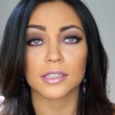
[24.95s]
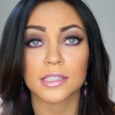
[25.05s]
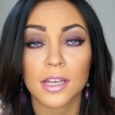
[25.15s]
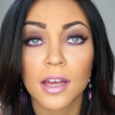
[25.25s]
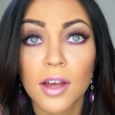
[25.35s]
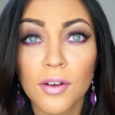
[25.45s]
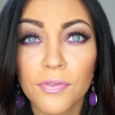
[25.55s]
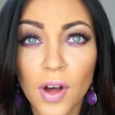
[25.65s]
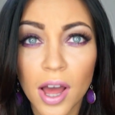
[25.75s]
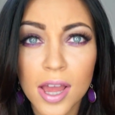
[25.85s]
It's
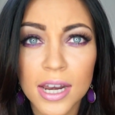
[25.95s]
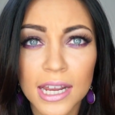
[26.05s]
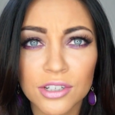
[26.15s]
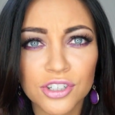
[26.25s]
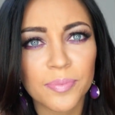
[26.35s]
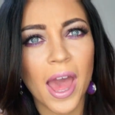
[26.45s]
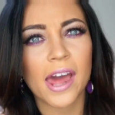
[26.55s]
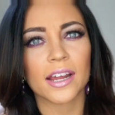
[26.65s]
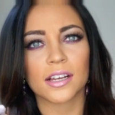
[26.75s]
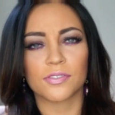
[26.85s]
fun and
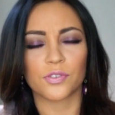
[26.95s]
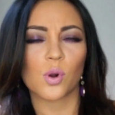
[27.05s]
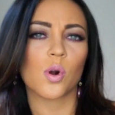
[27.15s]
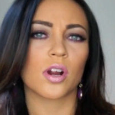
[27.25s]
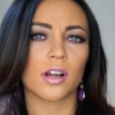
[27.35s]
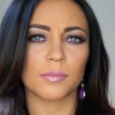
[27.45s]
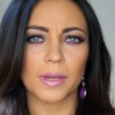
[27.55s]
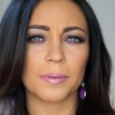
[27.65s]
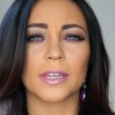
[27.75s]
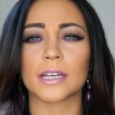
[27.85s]
dramatic for
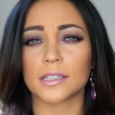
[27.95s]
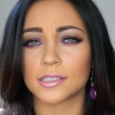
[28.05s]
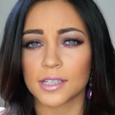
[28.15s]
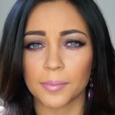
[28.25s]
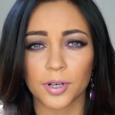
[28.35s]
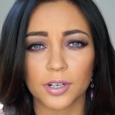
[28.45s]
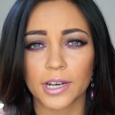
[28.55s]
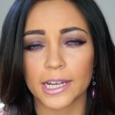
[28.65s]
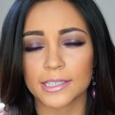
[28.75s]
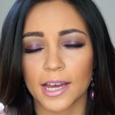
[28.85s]
maybe like a summer
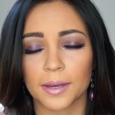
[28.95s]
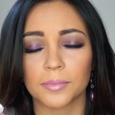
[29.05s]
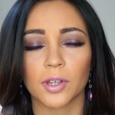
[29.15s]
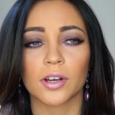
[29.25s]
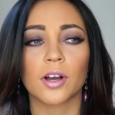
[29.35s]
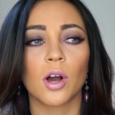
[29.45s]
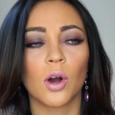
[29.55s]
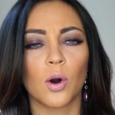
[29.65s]
nighttime look